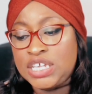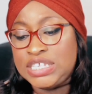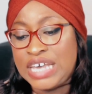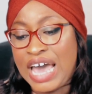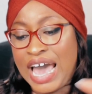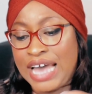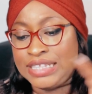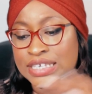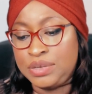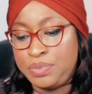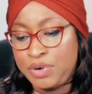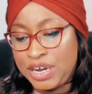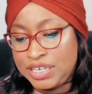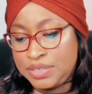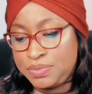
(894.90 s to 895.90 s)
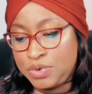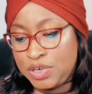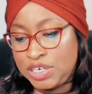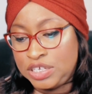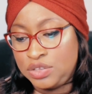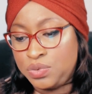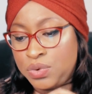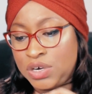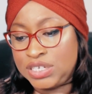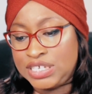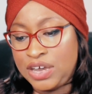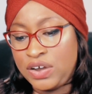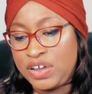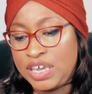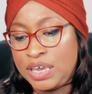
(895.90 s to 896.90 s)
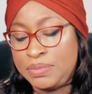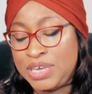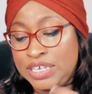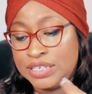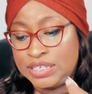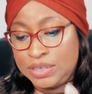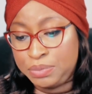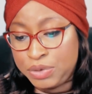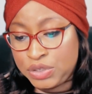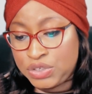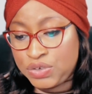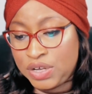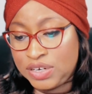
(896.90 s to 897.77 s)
to add to the prize money. The War Tower game is simple to